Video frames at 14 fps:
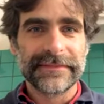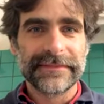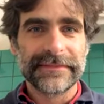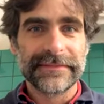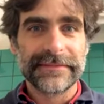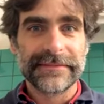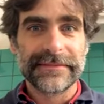
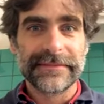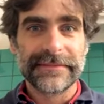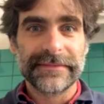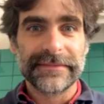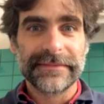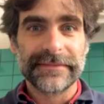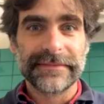
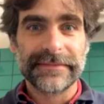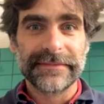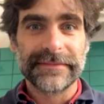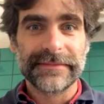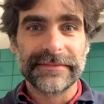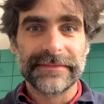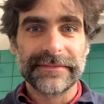
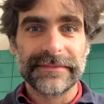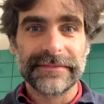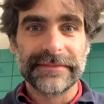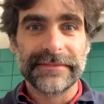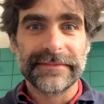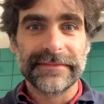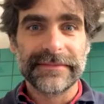
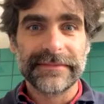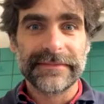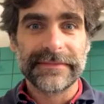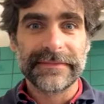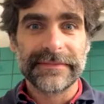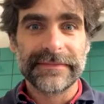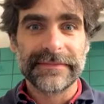
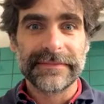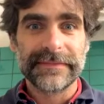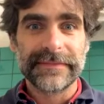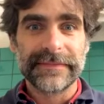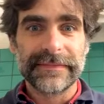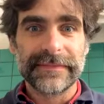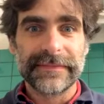
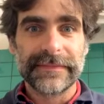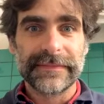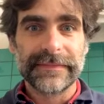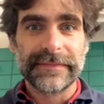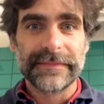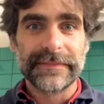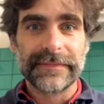
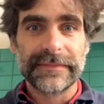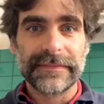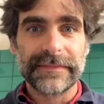[no speech]